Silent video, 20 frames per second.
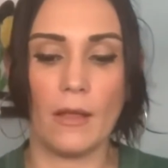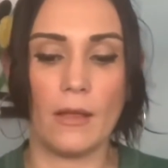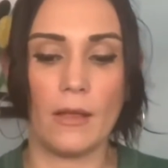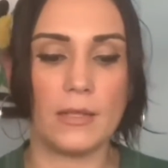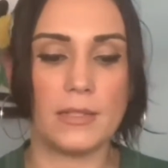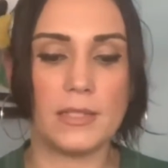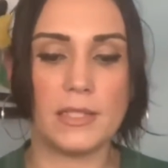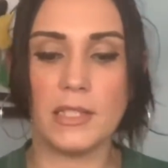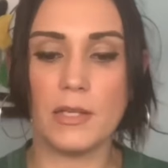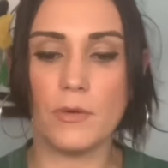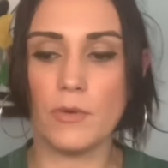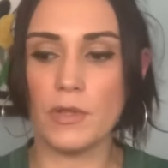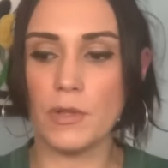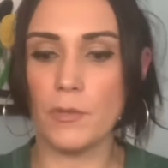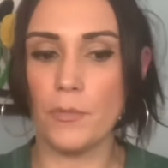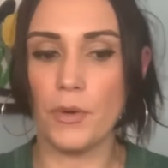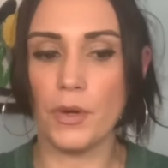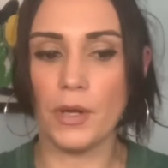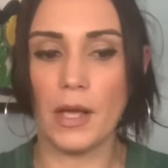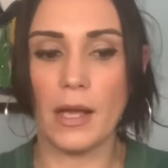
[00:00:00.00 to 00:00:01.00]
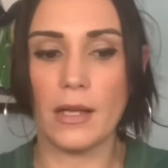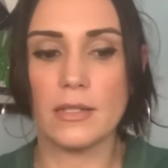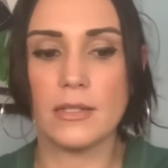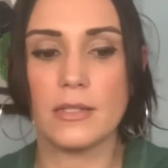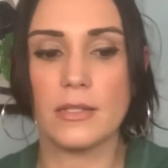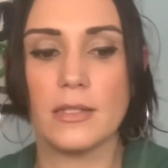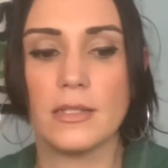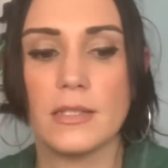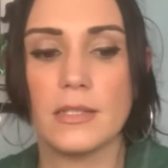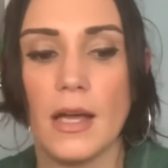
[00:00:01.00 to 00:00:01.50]
Let's see what the book has
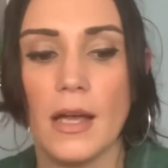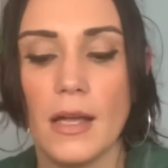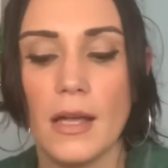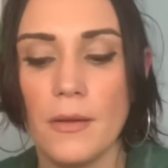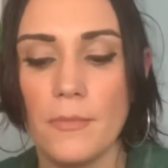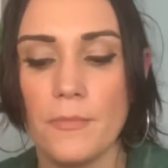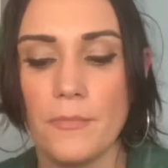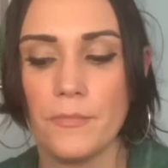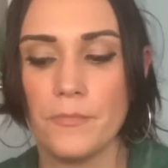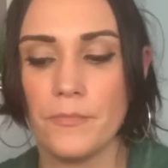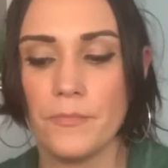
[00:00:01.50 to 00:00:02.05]
to say.